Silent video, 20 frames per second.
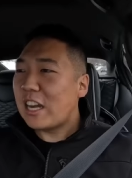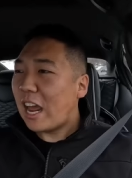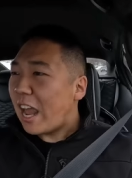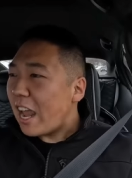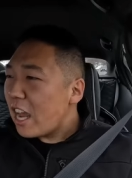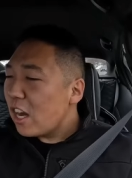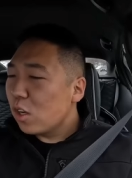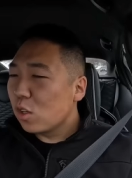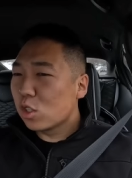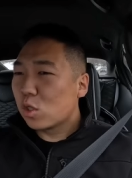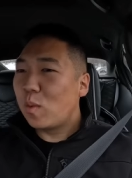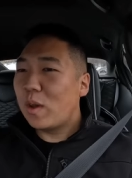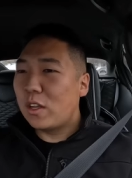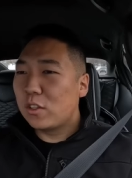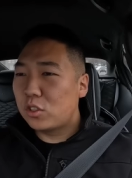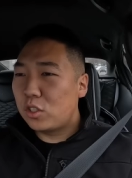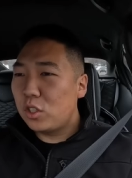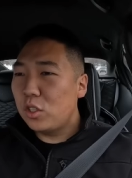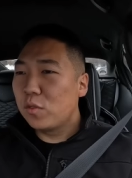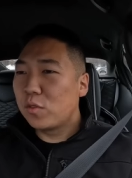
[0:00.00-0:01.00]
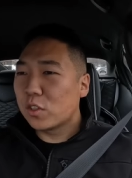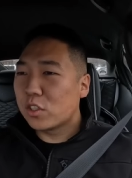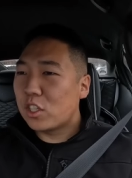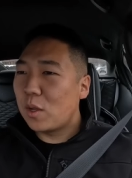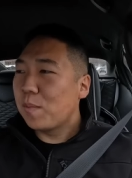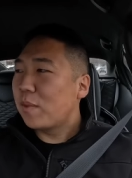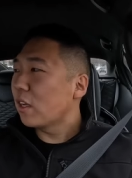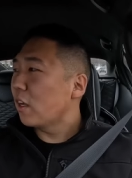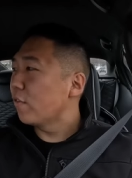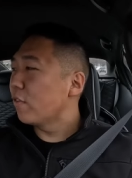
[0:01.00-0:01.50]
it handles well too for
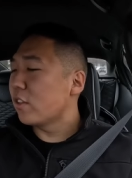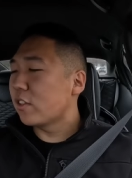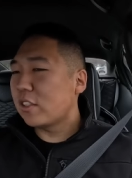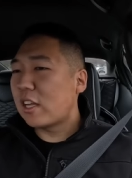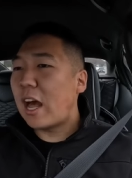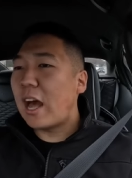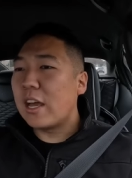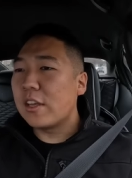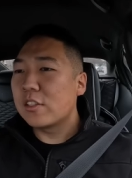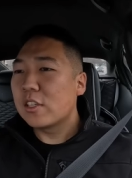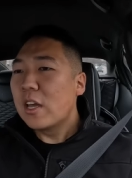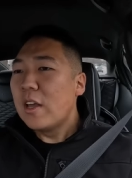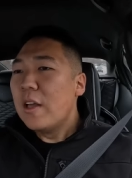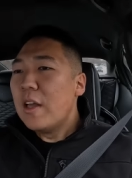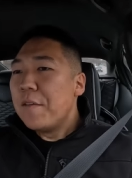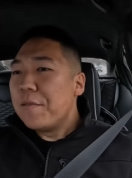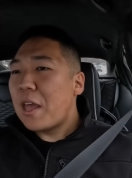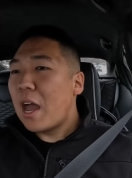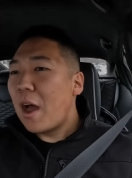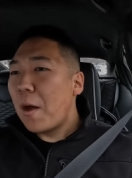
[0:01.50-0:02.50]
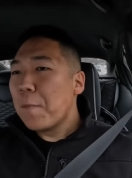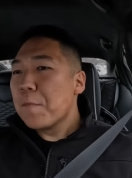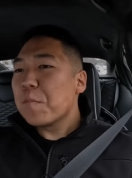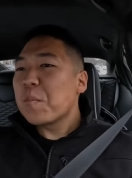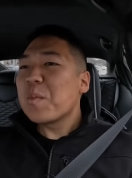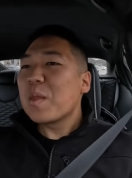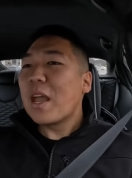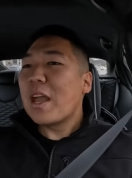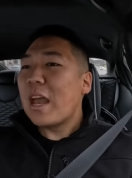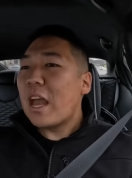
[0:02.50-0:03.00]
something of the size. Now,
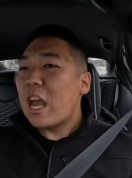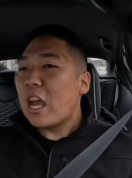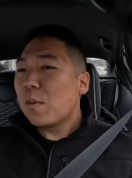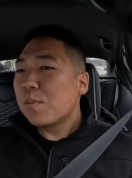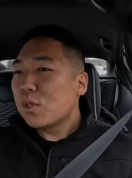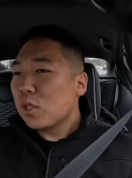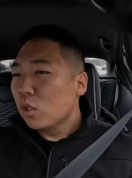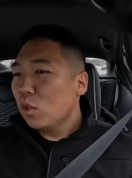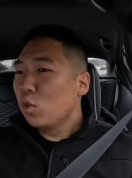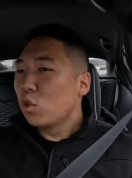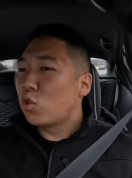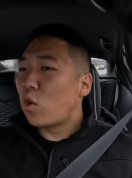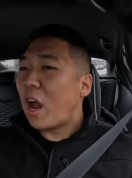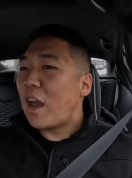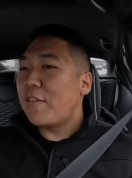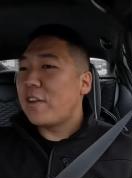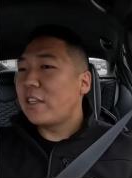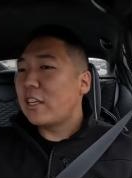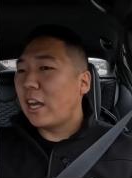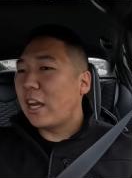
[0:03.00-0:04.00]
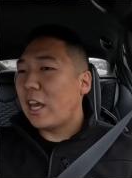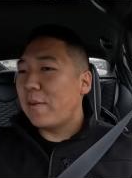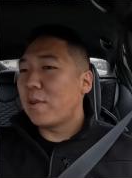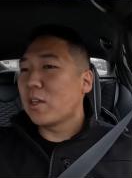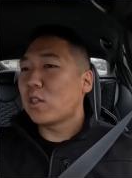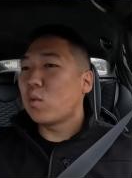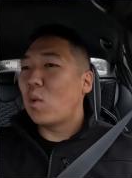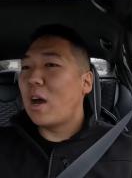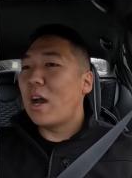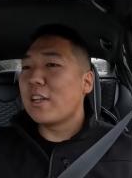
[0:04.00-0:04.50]
absolute driving
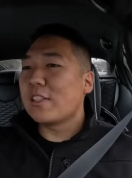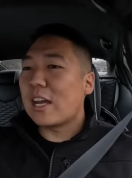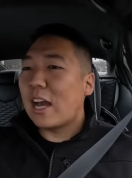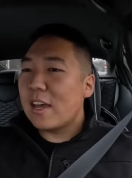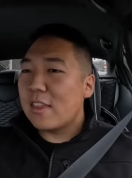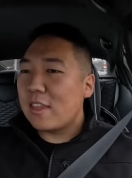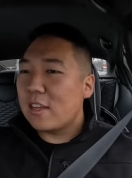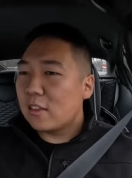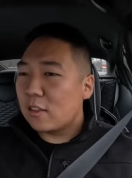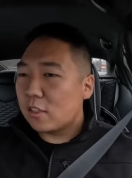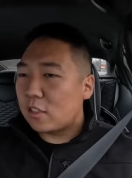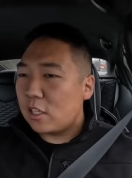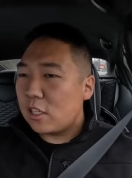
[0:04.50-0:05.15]
dynamics wise, I think the